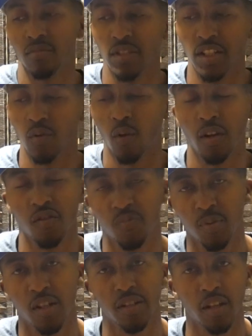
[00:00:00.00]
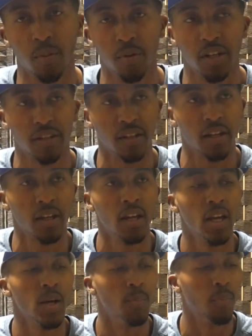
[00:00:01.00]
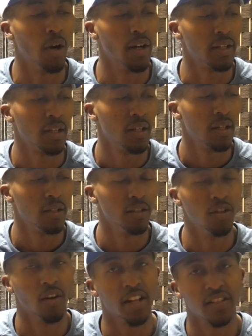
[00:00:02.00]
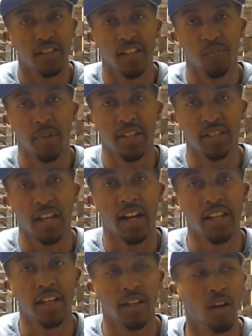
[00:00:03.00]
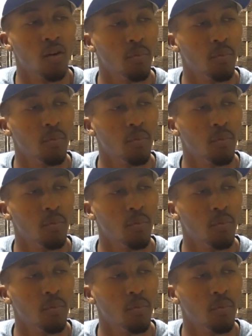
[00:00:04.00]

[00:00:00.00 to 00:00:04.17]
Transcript: Neither one of them's plugged up or anything, but that's basically how that go.